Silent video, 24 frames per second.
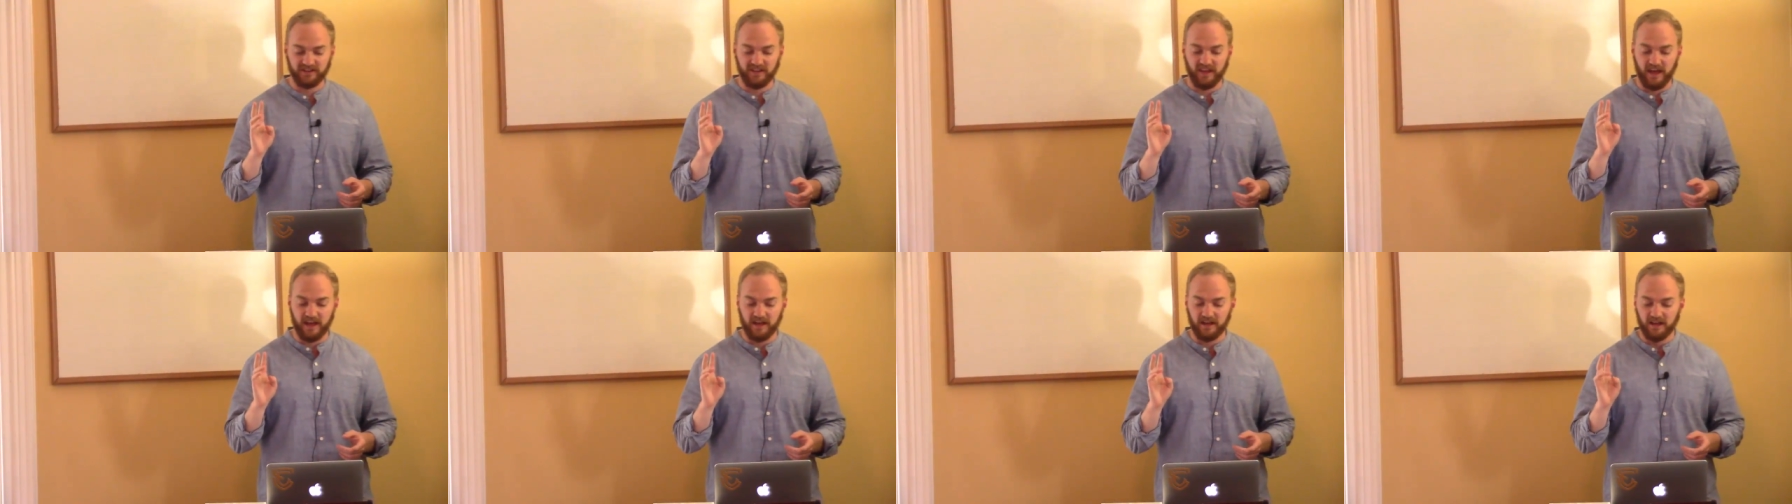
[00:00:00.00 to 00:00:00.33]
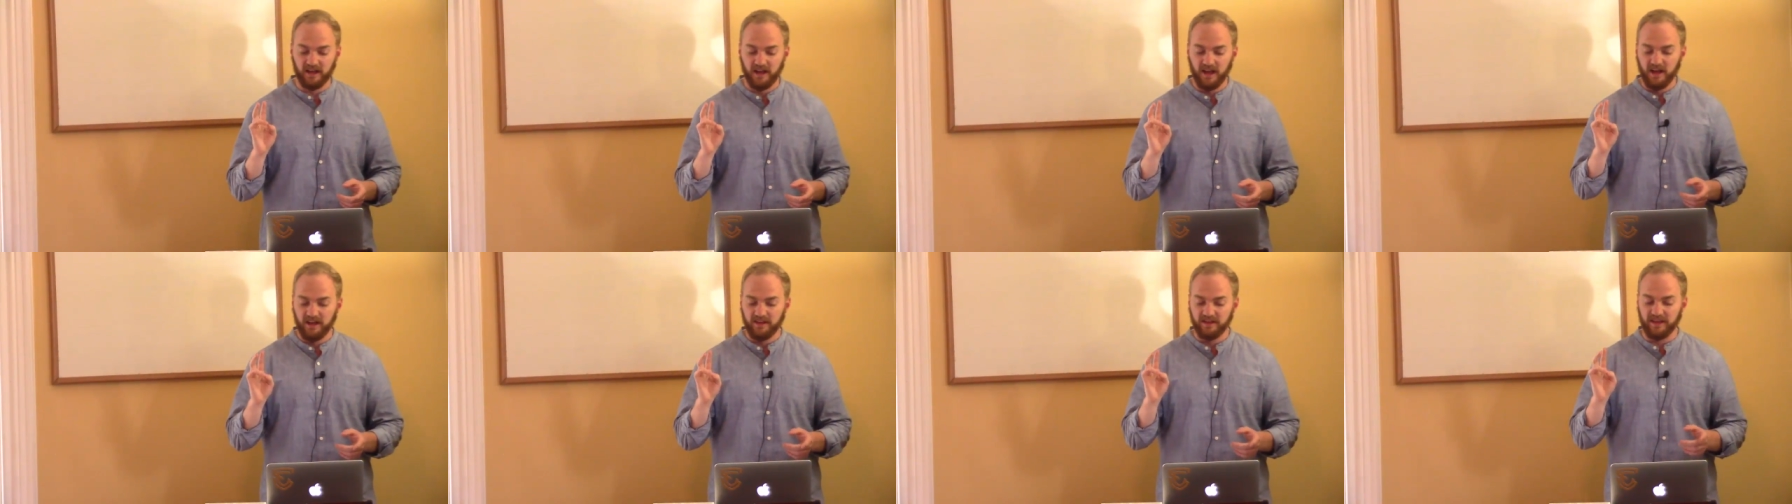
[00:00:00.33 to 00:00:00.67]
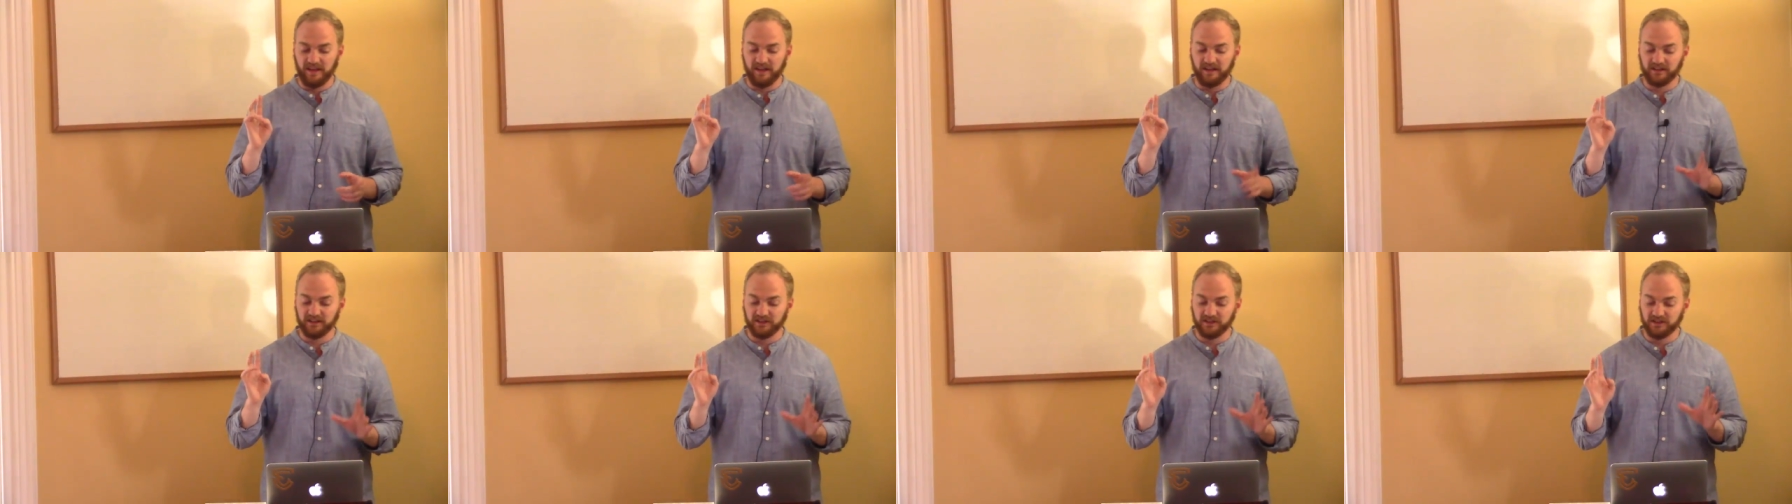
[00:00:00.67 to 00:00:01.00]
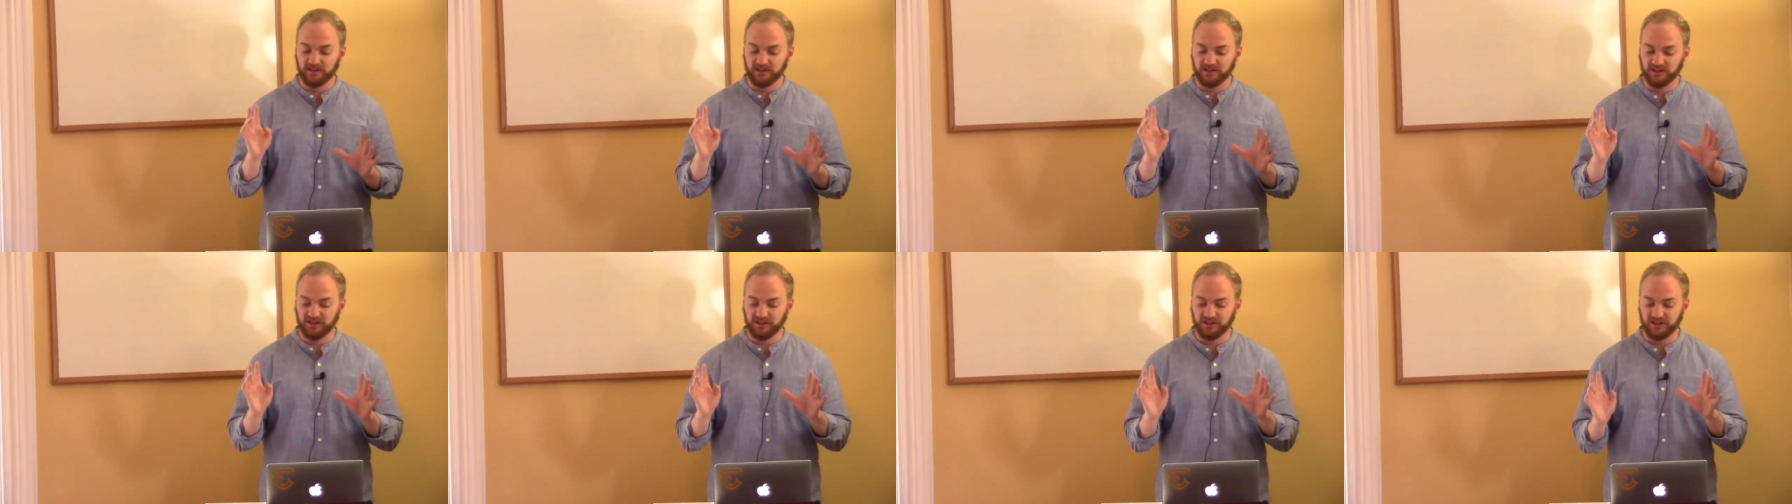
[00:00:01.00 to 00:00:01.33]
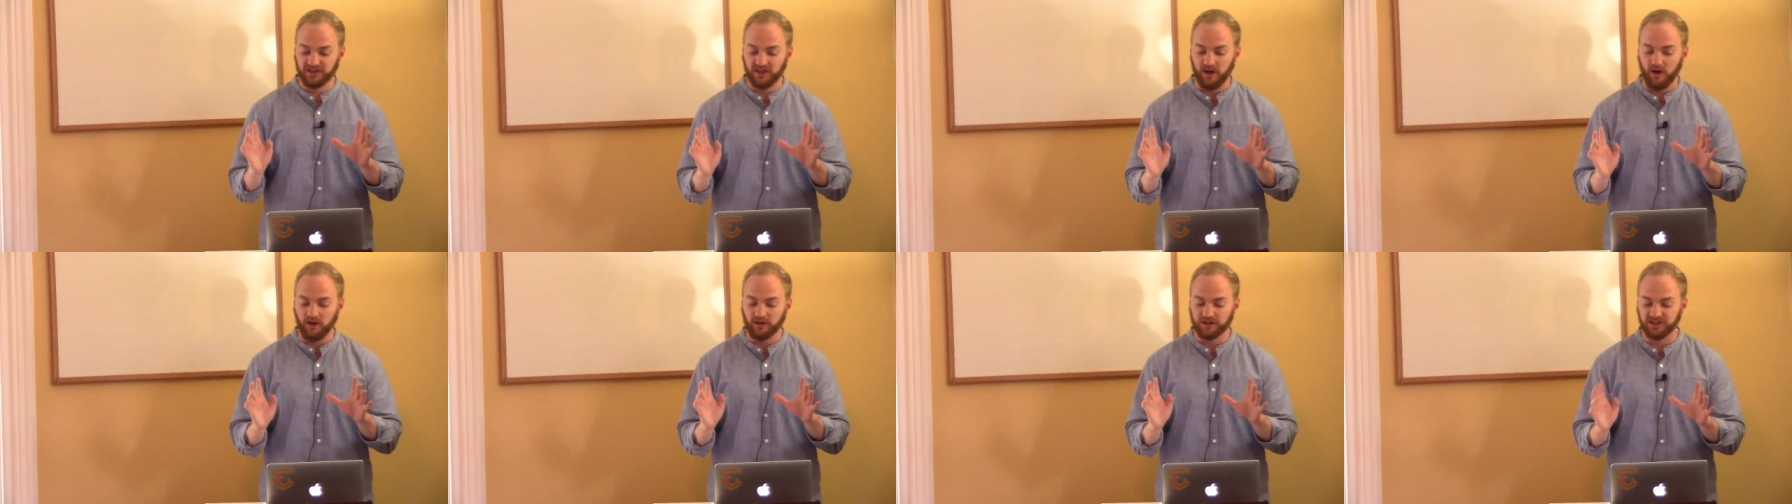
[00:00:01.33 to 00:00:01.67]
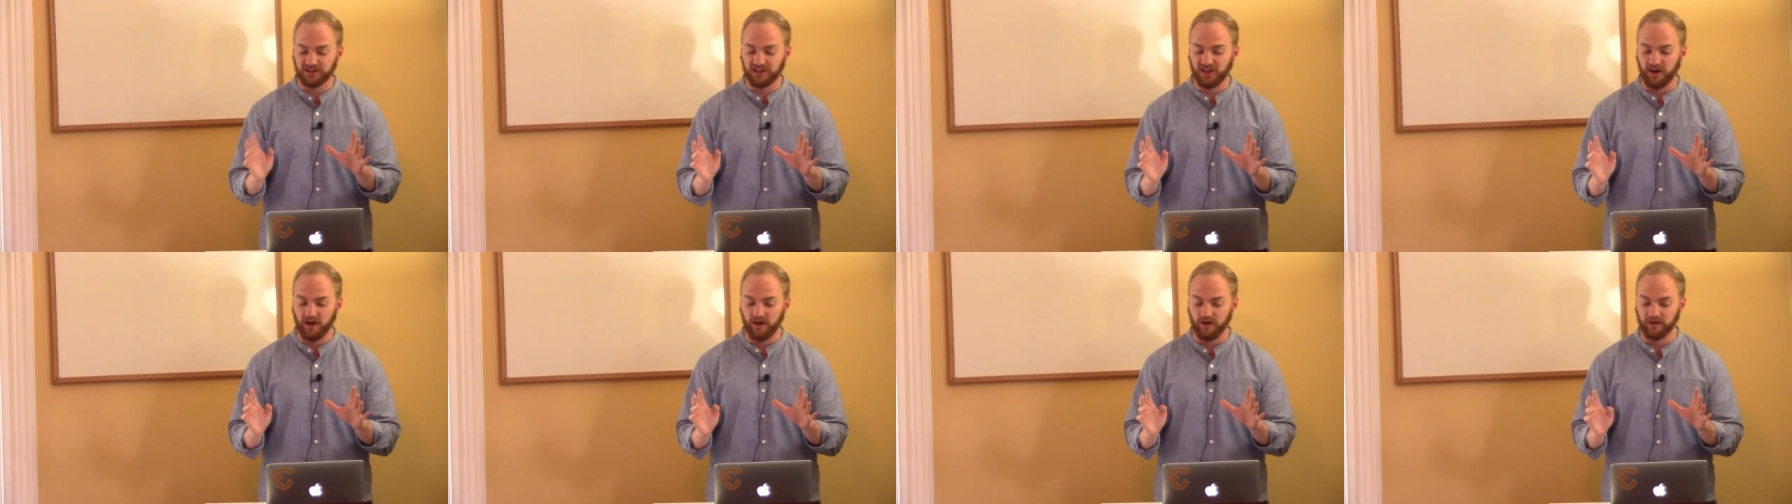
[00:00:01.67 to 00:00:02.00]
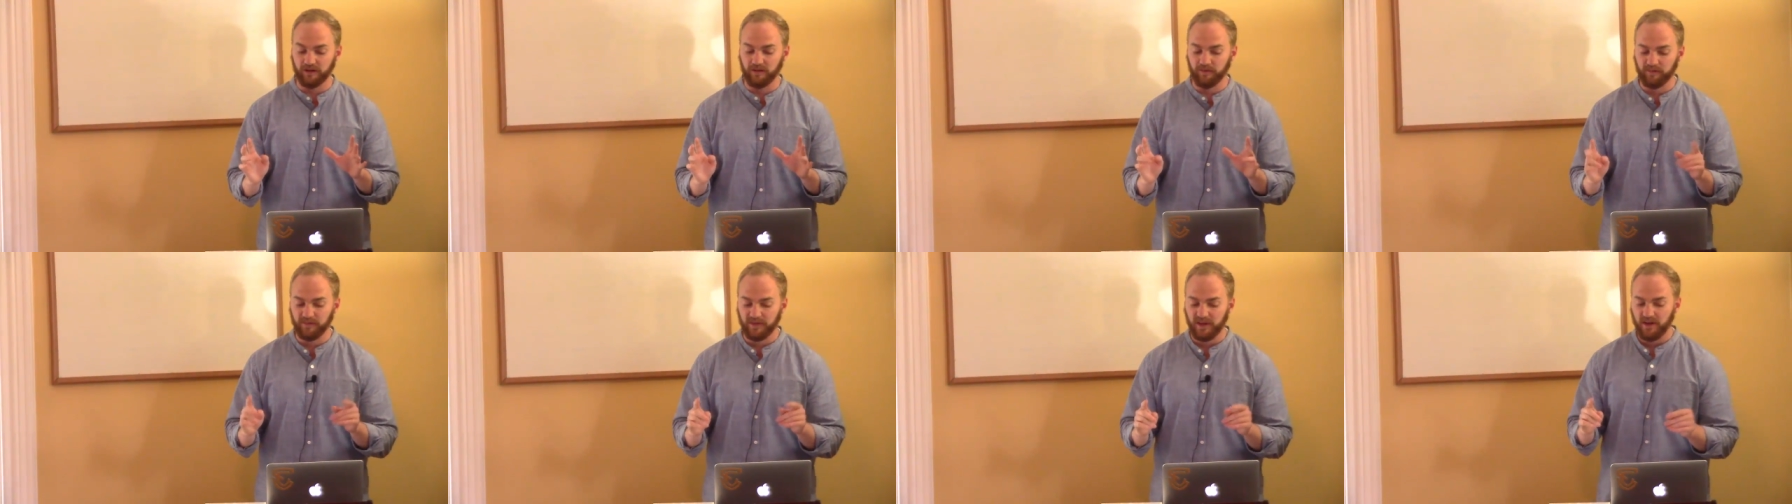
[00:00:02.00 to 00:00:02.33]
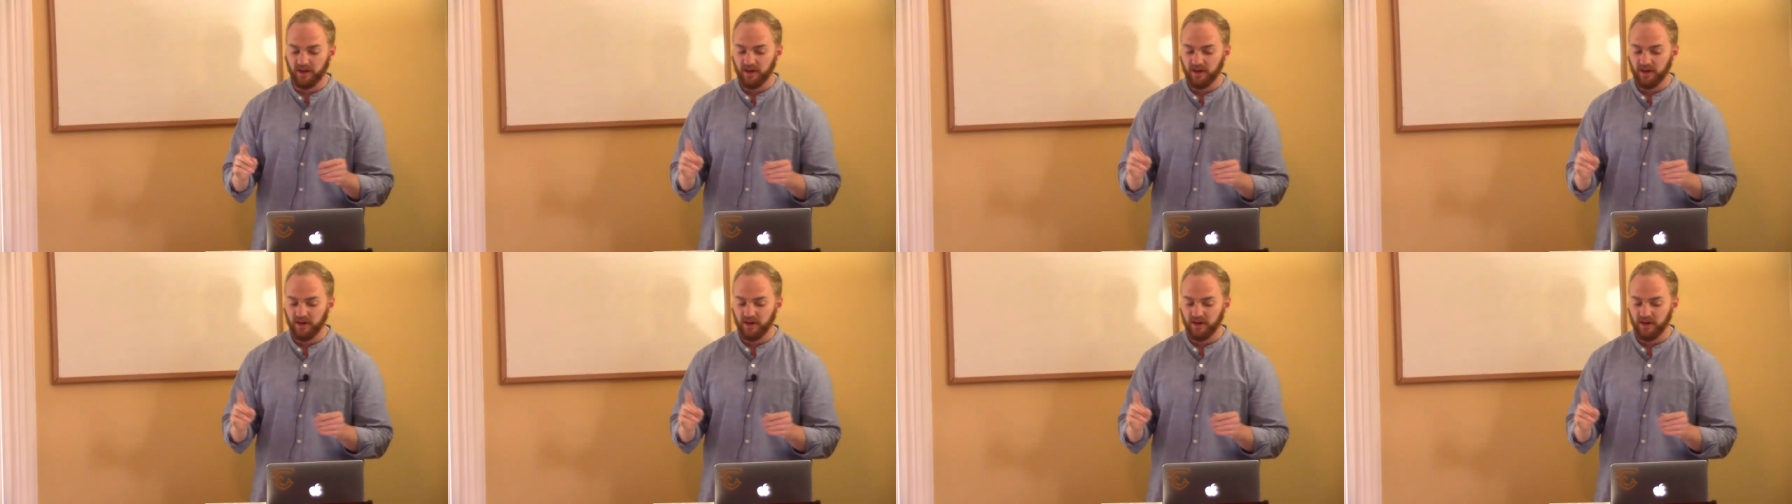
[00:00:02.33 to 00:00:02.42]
that, that Saul showed.